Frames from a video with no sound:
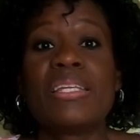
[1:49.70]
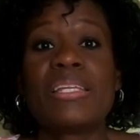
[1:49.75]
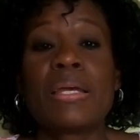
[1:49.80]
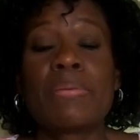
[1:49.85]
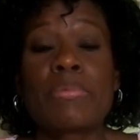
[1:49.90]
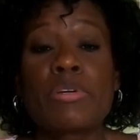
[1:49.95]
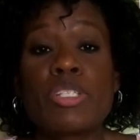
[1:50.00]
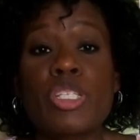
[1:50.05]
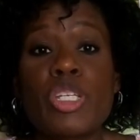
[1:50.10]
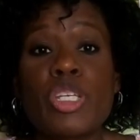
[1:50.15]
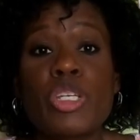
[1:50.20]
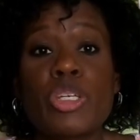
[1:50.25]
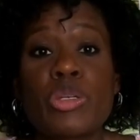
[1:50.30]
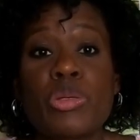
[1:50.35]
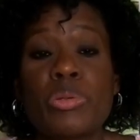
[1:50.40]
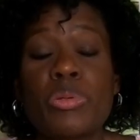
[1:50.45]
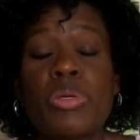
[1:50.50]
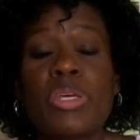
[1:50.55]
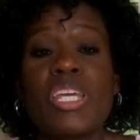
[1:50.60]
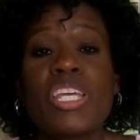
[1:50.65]
Number
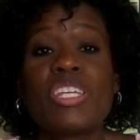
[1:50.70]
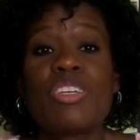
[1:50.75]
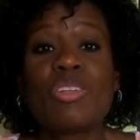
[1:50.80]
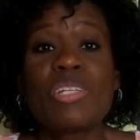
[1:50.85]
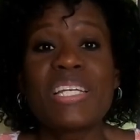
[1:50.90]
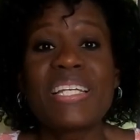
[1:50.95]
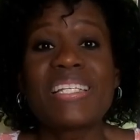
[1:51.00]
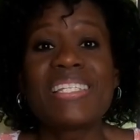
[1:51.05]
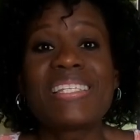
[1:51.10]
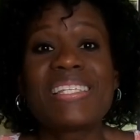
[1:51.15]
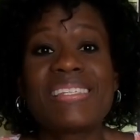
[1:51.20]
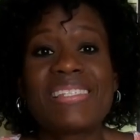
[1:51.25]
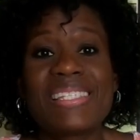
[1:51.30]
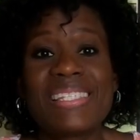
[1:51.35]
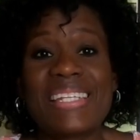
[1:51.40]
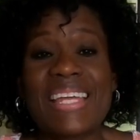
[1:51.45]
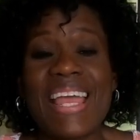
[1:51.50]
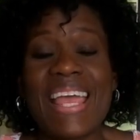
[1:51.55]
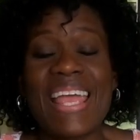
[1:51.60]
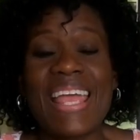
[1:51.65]
2, you need to
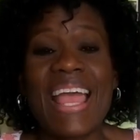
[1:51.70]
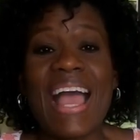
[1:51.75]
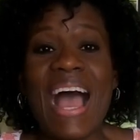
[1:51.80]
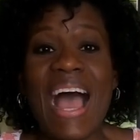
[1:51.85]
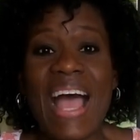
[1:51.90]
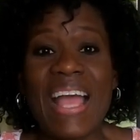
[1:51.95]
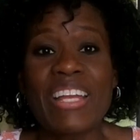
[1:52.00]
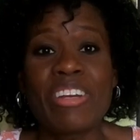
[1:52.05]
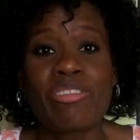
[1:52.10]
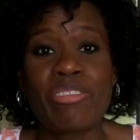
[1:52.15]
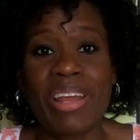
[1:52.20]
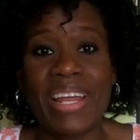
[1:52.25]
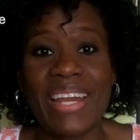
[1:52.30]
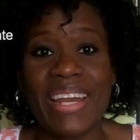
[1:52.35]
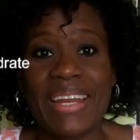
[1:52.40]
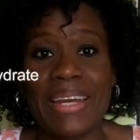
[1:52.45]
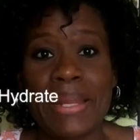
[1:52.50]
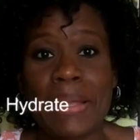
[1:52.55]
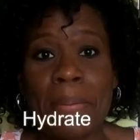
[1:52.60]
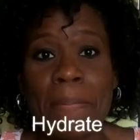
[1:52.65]
stay
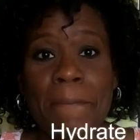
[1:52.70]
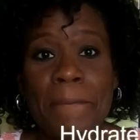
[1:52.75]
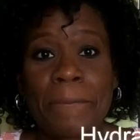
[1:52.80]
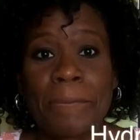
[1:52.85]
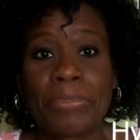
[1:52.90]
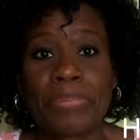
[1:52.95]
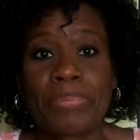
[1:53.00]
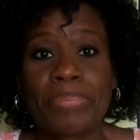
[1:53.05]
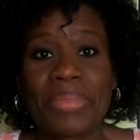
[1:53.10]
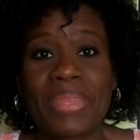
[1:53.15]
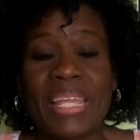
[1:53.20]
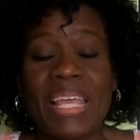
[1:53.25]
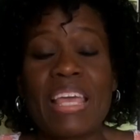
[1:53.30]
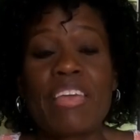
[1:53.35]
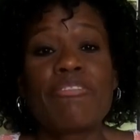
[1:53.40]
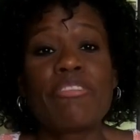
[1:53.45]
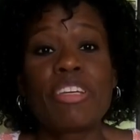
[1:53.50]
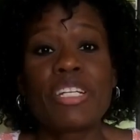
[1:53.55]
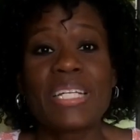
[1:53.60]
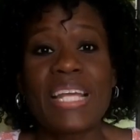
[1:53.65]
hydrated.
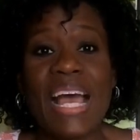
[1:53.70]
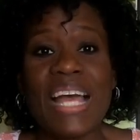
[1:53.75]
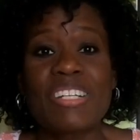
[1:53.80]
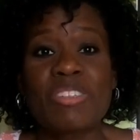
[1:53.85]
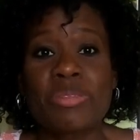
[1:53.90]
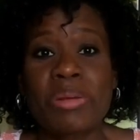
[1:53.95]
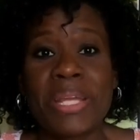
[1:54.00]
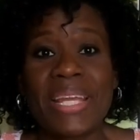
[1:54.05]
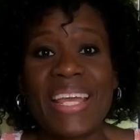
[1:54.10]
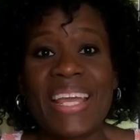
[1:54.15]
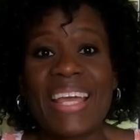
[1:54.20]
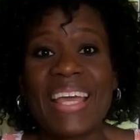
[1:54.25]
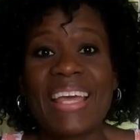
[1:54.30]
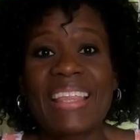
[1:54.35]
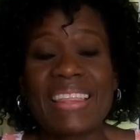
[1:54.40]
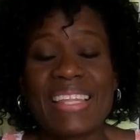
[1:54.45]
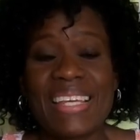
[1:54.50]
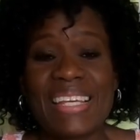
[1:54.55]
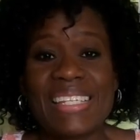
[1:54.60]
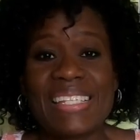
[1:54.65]
If you're not drinking
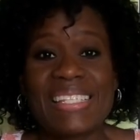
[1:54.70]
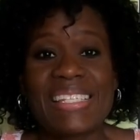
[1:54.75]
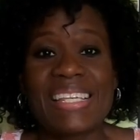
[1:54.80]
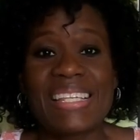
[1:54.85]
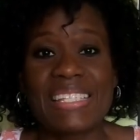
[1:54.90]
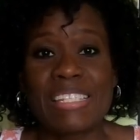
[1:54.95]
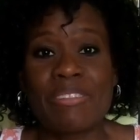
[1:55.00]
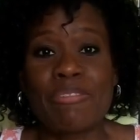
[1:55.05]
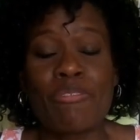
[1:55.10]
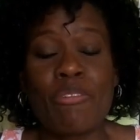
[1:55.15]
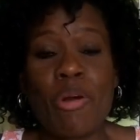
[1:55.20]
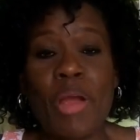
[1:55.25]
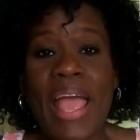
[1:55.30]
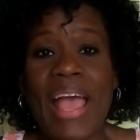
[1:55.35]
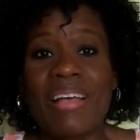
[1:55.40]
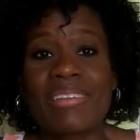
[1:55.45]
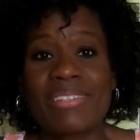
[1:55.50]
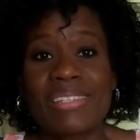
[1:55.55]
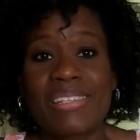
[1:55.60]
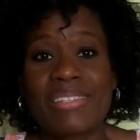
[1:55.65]
at least 64
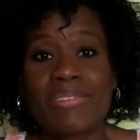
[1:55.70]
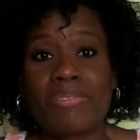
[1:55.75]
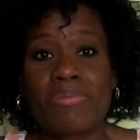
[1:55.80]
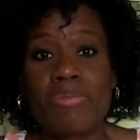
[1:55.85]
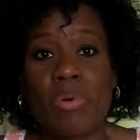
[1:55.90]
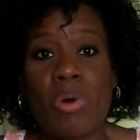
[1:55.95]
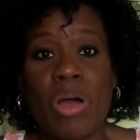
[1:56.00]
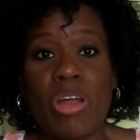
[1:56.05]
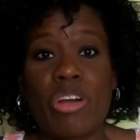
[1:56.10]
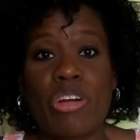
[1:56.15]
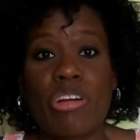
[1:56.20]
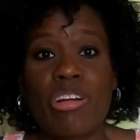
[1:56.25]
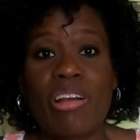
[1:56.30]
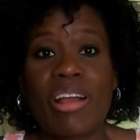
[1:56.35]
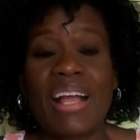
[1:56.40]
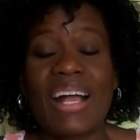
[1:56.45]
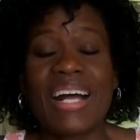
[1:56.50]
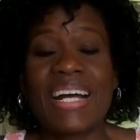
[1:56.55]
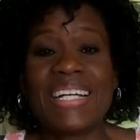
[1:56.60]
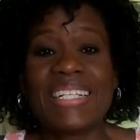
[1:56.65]
ounces of
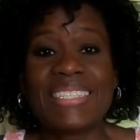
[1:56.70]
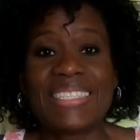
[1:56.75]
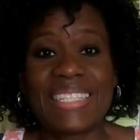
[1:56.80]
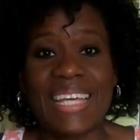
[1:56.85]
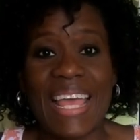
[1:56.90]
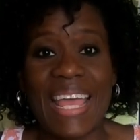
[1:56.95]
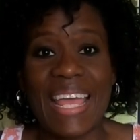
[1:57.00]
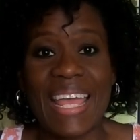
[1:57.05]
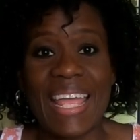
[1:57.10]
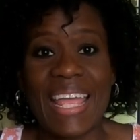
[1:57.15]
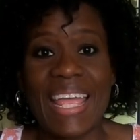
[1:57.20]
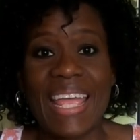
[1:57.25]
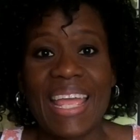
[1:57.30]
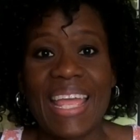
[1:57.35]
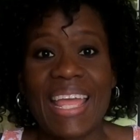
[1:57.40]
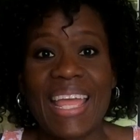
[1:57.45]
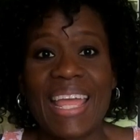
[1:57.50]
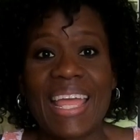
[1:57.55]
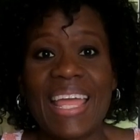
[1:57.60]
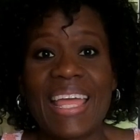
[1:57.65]
water a day,
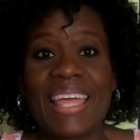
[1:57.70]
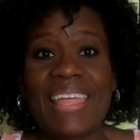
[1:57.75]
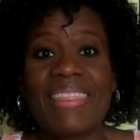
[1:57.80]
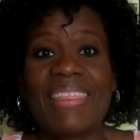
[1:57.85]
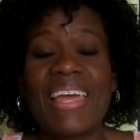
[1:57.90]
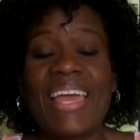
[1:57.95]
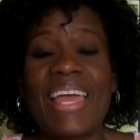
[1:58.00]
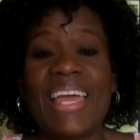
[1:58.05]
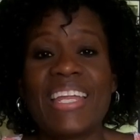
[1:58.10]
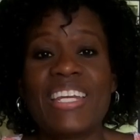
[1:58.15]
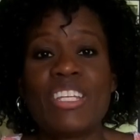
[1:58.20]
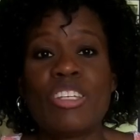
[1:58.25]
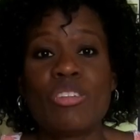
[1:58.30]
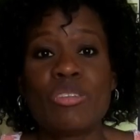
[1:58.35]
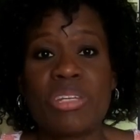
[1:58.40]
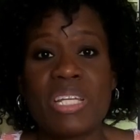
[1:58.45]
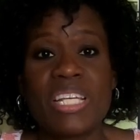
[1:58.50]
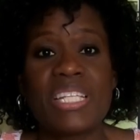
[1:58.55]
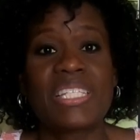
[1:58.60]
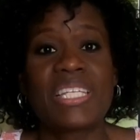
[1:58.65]
then
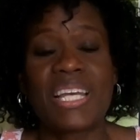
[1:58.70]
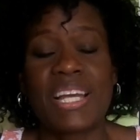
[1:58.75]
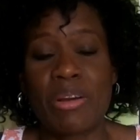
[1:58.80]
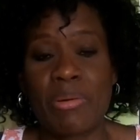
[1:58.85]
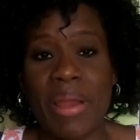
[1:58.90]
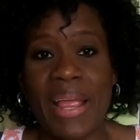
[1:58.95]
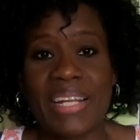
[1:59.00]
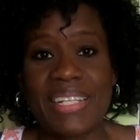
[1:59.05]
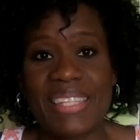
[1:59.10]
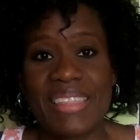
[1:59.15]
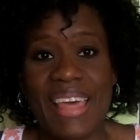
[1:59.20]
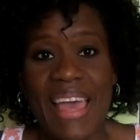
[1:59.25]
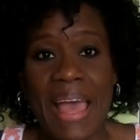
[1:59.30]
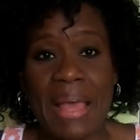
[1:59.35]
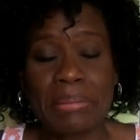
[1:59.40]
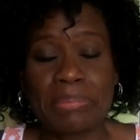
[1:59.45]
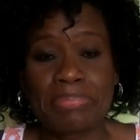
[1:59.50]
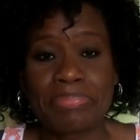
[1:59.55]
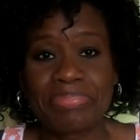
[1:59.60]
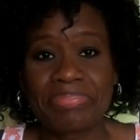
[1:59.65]
you need to correct
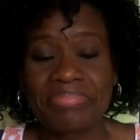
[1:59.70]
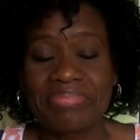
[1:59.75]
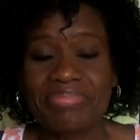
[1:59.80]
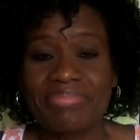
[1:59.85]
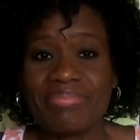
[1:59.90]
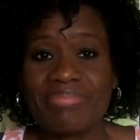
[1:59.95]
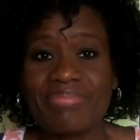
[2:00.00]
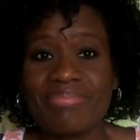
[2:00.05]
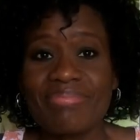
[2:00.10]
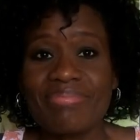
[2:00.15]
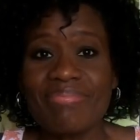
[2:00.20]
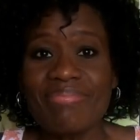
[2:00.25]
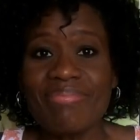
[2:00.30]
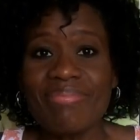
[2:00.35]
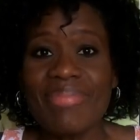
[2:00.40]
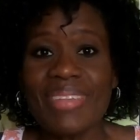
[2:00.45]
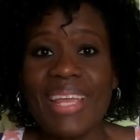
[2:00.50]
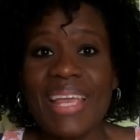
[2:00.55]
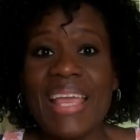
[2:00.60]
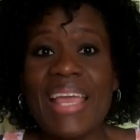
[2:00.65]
that.
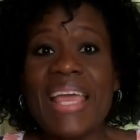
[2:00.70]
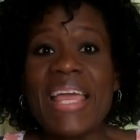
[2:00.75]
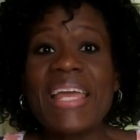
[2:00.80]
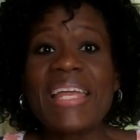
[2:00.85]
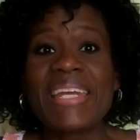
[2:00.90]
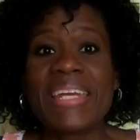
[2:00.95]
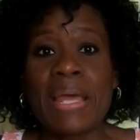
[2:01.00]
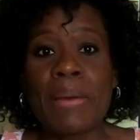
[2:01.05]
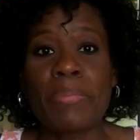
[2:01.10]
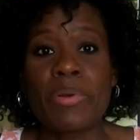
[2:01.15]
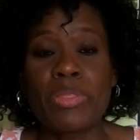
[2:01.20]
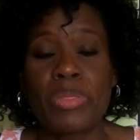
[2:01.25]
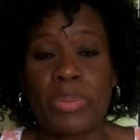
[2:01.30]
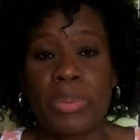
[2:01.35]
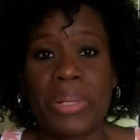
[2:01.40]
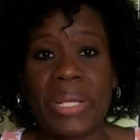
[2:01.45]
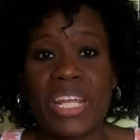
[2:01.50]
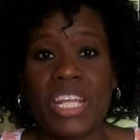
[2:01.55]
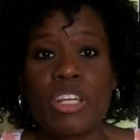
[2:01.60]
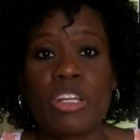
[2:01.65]
Number
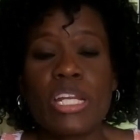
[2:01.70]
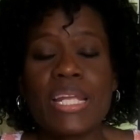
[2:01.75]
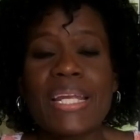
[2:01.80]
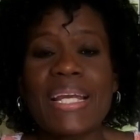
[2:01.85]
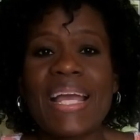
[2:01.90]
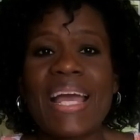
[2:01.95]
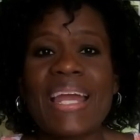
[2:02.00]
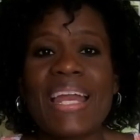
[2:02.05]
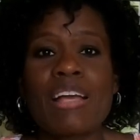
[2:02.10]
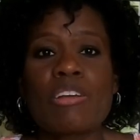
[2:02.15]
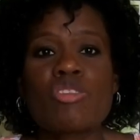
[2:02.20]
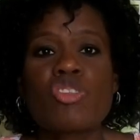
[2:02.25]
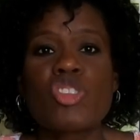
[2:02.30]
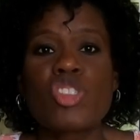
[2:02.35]
3, you need to cut out